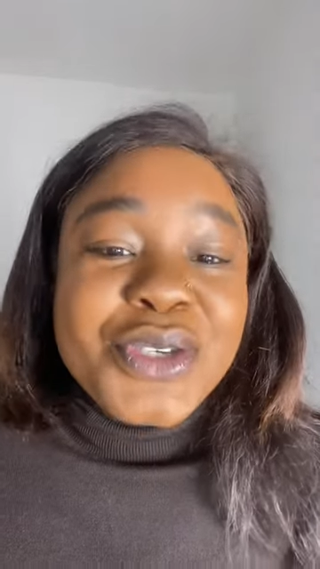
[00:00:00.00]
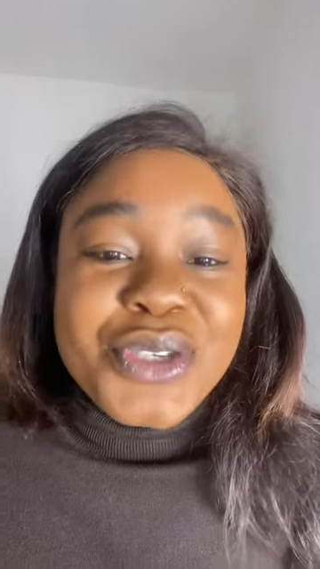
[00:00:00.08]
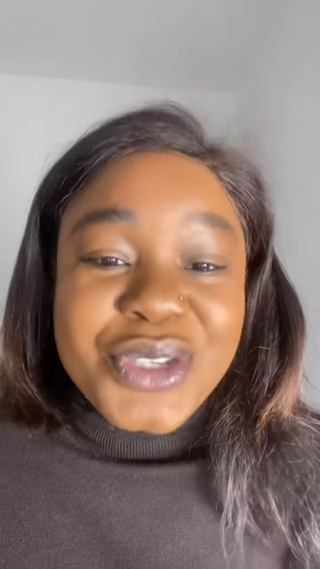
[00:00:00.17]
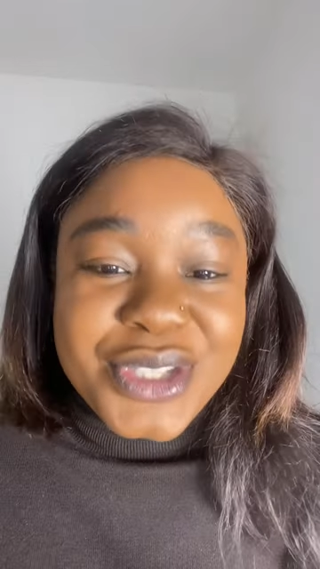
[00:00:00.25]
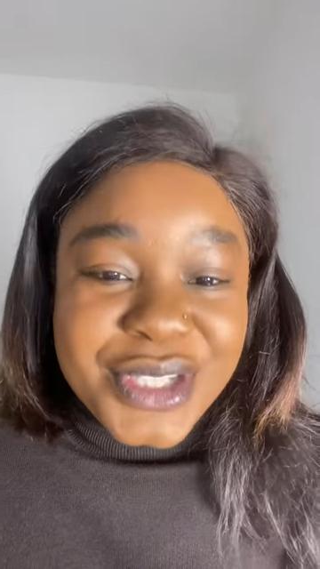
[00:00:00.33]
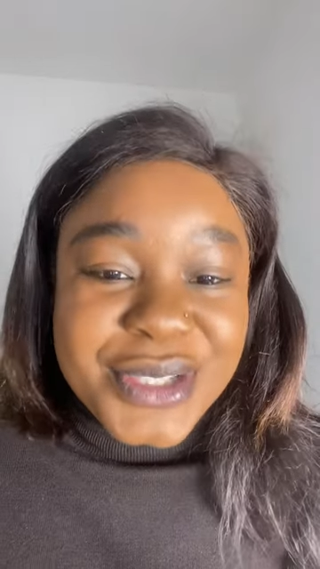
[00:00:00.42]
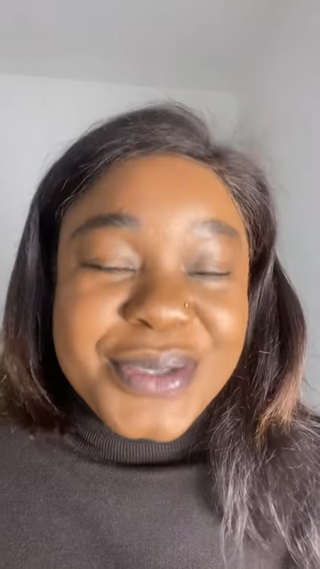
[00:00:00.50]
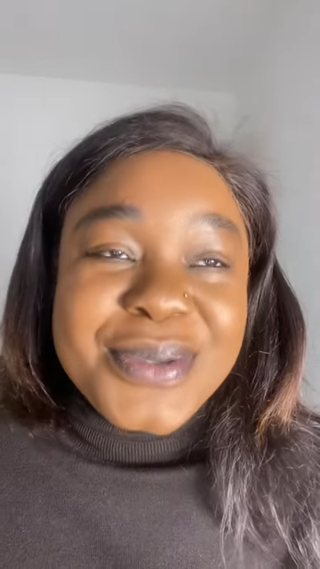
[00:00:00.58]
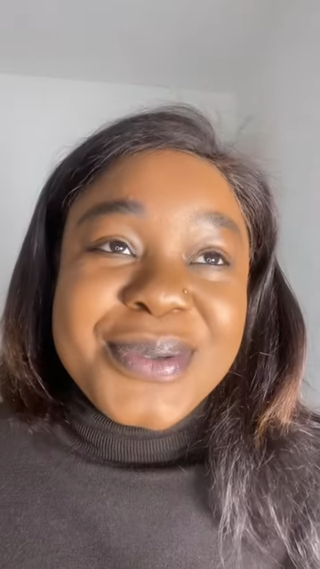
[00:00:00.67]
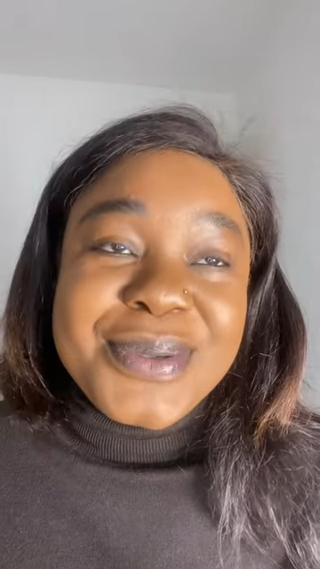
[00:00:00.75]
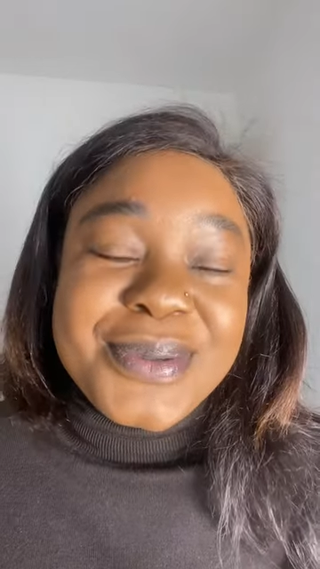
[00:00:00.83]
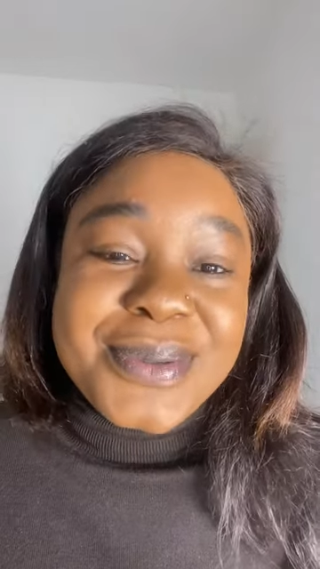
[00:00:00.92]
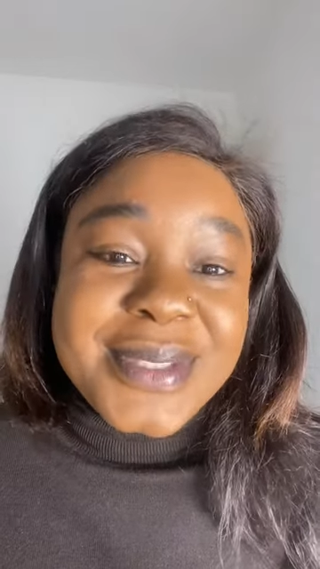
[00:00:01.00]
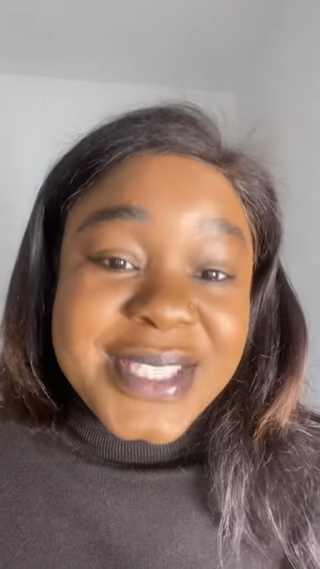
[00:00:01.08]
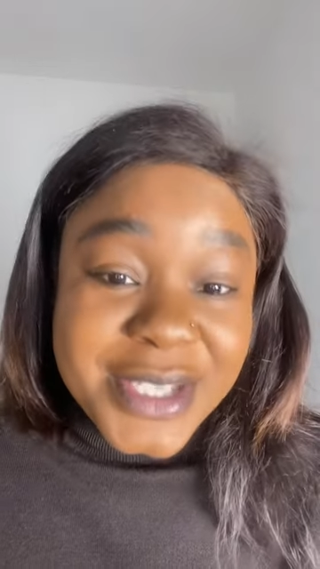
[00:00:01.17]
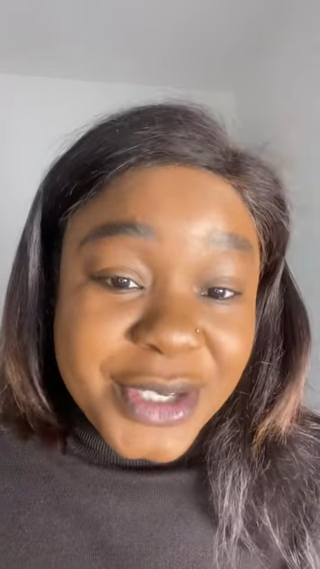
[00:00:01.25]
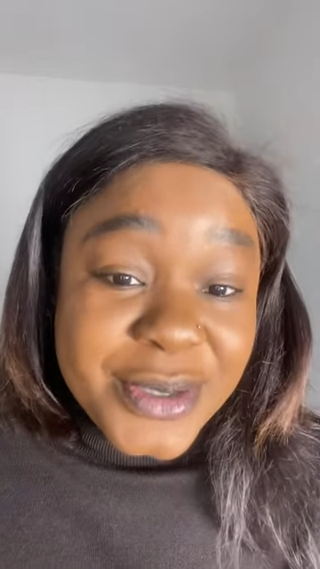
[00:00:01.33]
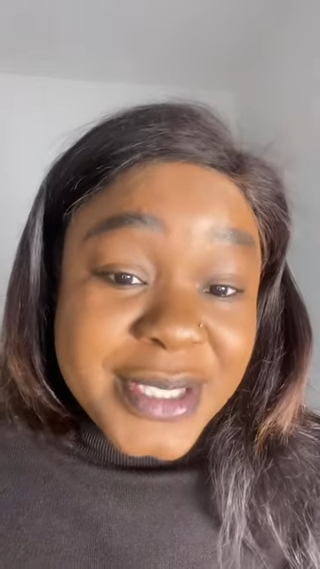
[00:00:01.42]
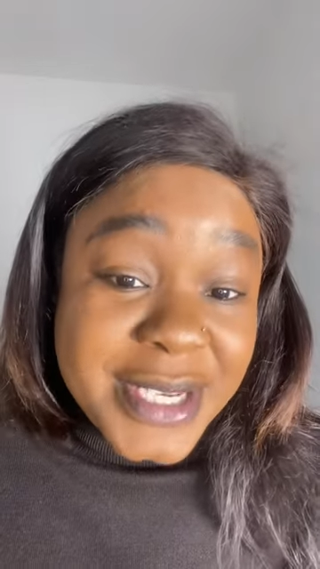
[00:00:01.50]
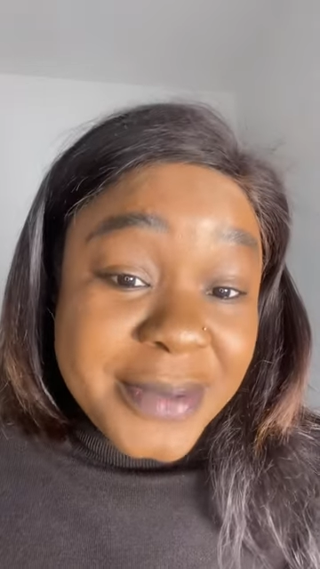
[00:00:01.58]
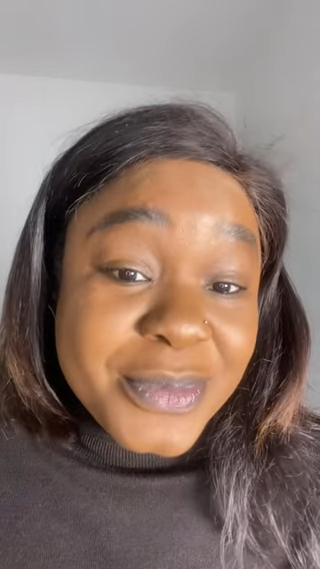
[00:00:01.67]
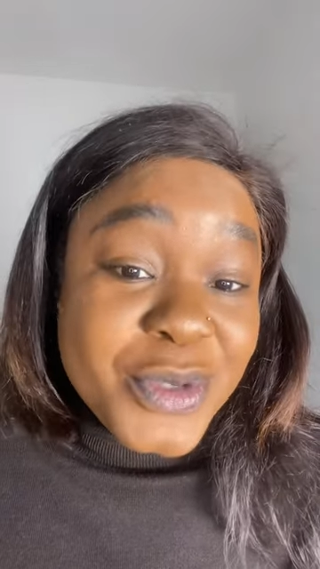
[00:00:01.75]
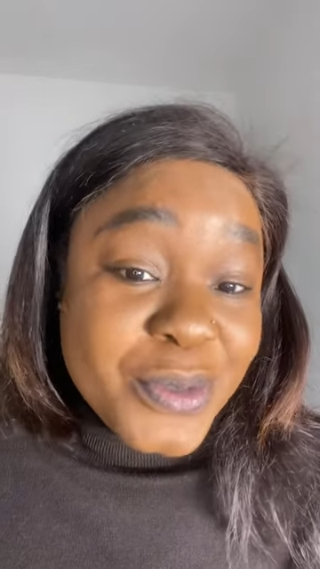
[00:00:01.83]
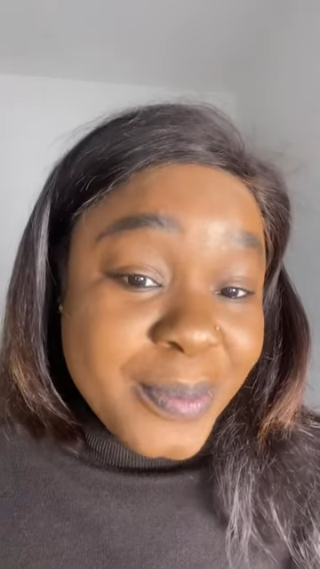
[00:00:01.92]
you need to take your
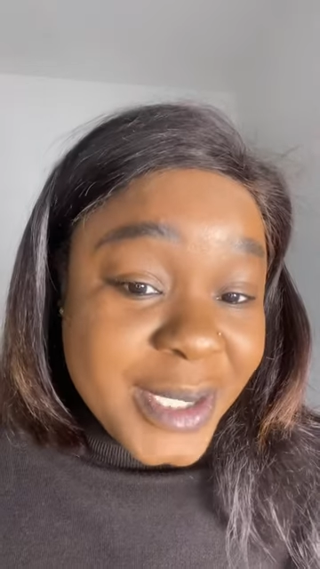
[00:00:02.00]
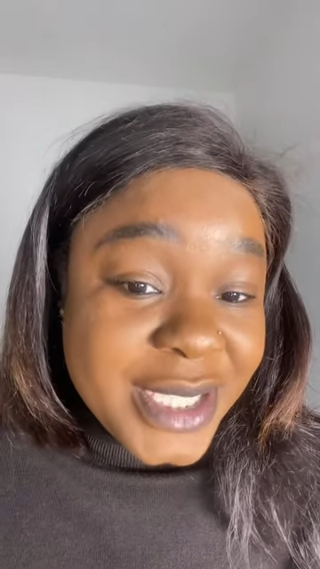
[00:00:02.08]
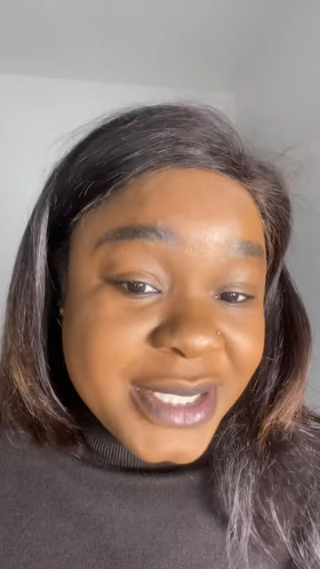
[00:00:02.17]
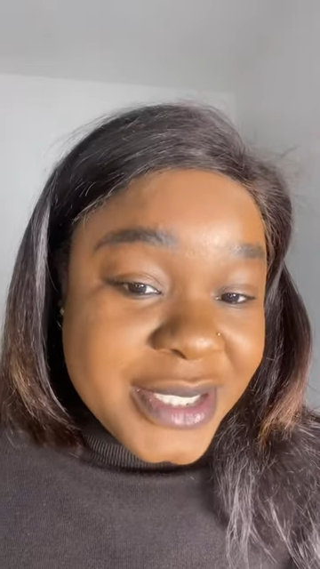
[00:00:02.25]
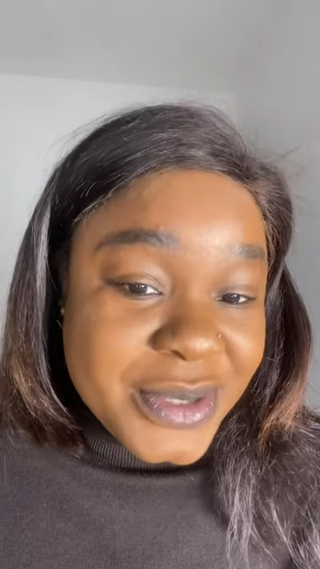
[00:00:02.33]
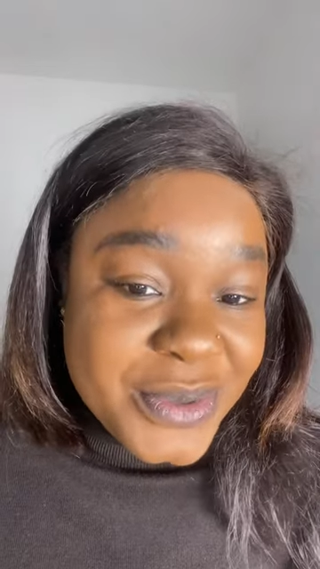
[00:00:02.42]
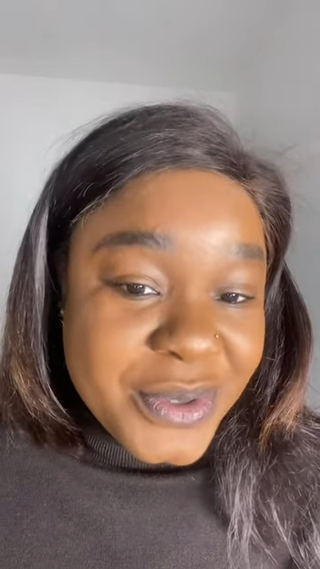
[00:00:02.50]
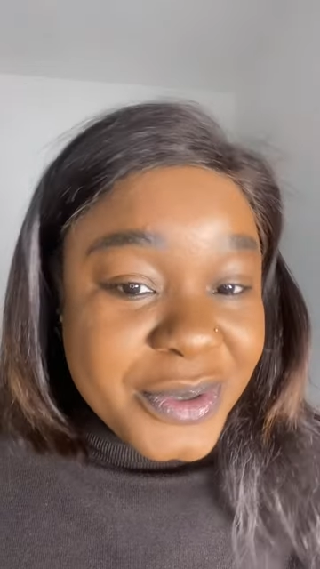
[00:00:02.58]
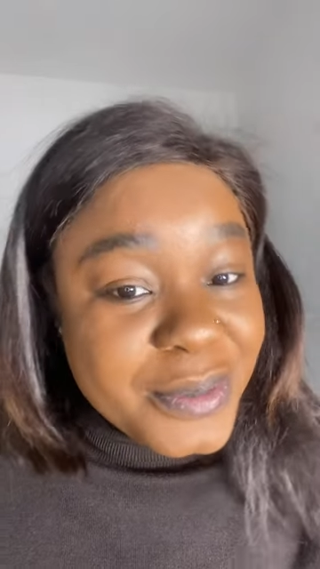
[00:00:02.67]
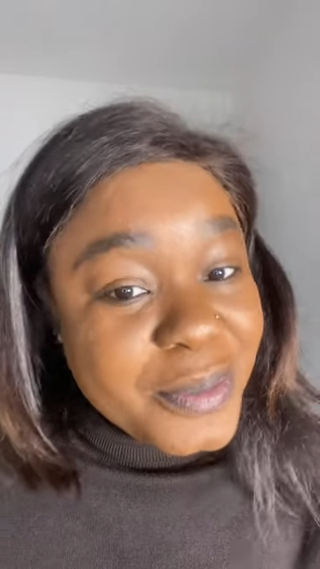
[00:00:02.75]
time to blend it well.